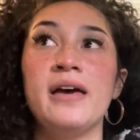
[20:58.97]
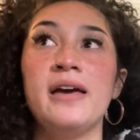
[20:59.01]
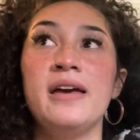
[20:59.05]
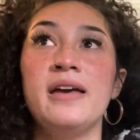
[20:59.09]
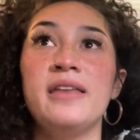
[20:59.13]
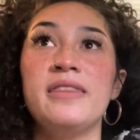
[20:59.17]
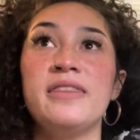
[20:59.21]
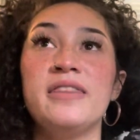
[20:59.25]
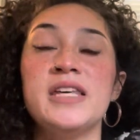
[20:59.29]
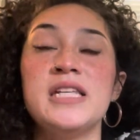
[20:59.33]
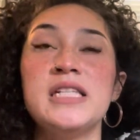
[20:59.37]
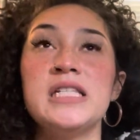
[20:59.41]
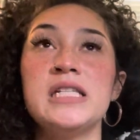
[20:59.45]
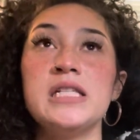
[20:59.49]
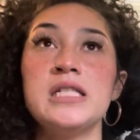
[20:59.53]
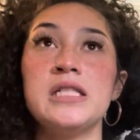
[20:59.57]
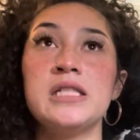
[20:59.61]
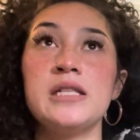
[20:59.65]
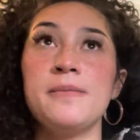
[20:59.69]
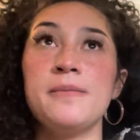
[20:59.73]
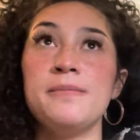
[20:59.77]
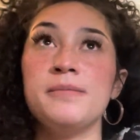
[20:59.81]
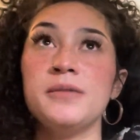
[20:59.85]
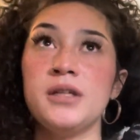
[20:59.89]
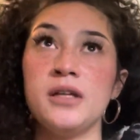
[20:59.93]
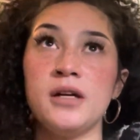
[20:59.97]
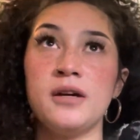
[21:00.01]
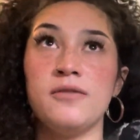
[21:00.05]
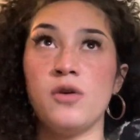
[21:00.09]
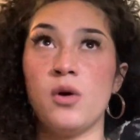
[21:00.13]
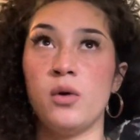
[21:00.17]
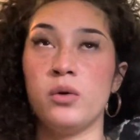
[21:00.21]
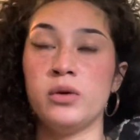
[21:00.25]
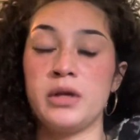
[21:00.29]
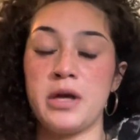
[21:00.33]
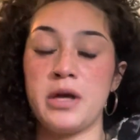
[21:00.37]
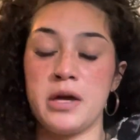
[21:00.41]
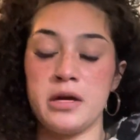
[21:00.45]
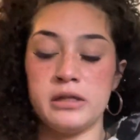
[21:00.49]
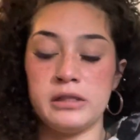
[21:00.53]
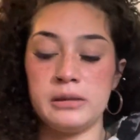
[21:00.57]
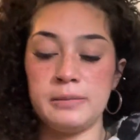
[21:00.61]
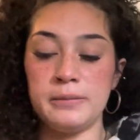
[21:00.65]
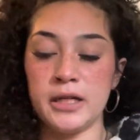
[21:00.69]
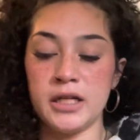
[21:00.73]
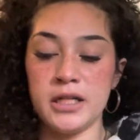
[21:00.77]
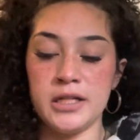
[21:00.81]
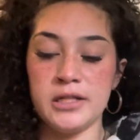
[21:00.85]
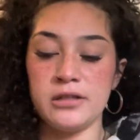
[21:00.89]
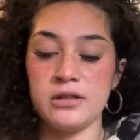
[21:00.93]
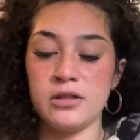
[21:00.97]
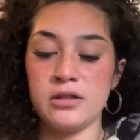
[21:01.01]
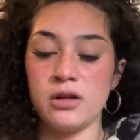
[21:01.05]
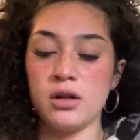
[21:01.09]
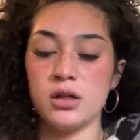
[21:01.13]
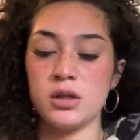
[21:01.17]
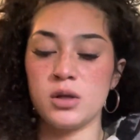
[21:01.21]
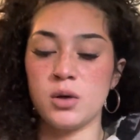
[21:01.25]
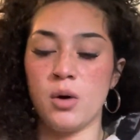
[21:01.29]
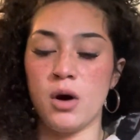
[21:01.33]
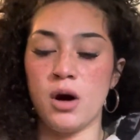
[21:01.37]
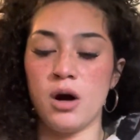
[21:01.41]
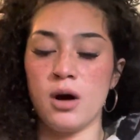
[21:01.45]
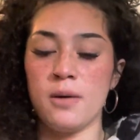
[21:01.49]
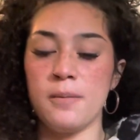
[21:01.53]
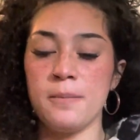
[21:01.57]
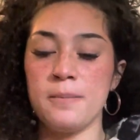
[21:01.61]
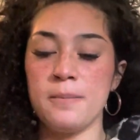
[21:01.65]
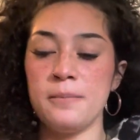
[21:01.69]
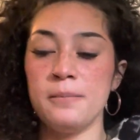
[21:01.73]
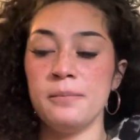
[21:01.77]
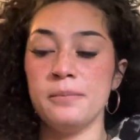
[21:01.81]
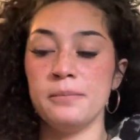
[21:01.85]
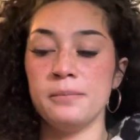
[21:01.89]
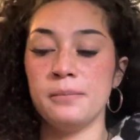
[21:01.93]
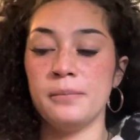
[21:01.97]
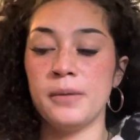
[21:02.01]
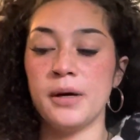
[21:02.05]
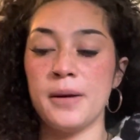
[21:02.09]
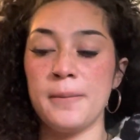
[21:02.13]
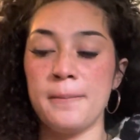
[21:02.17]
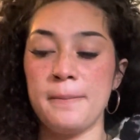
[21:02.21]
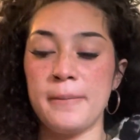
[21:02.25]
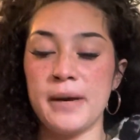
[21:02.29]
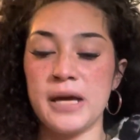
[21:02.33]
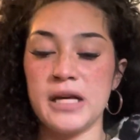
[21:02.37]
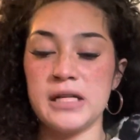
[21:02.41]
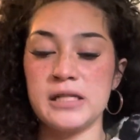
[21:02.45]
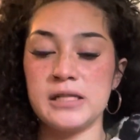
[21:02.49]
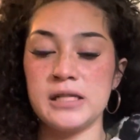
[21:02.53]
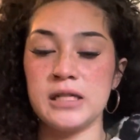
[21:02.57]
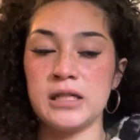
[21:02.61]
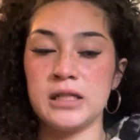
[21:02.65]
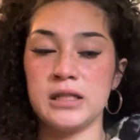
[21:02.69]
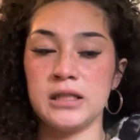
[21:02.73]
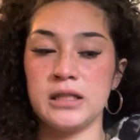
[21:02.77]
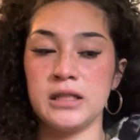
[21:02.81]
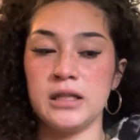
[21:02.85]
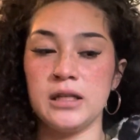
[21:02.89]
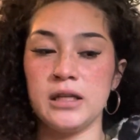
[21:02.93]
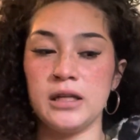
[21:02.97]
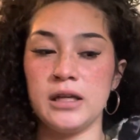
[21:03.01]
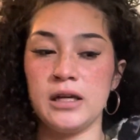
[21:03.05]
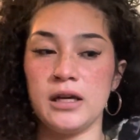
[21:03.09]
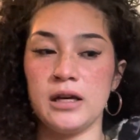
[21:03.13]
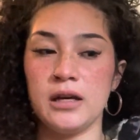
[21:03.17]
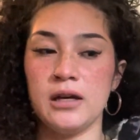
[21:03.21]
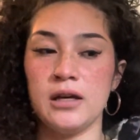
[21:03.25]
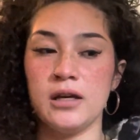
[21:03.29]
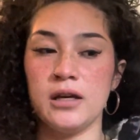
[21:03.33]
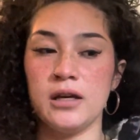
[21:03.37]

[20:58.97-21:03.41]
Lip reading: This is something I've only experienced on Guam, but basically